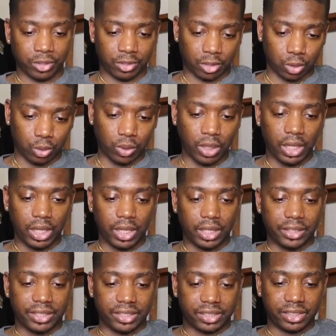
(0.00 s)
So
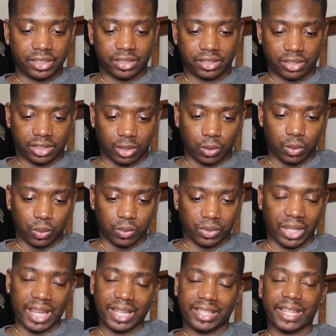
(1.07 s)
this is, so
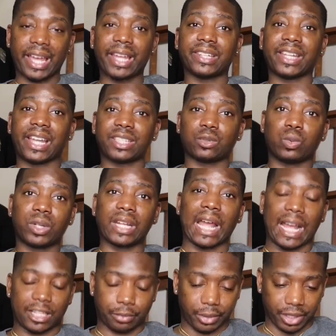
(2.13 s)
that's one
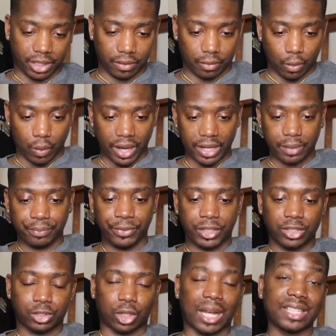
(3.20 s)
aspect of it, right?
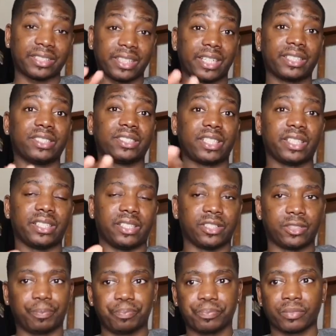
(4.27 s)
So I say that to say
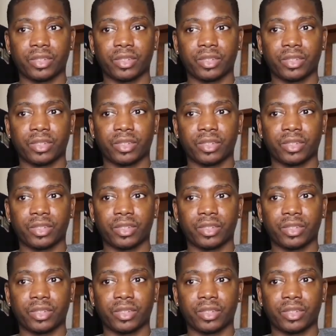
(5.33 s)
this.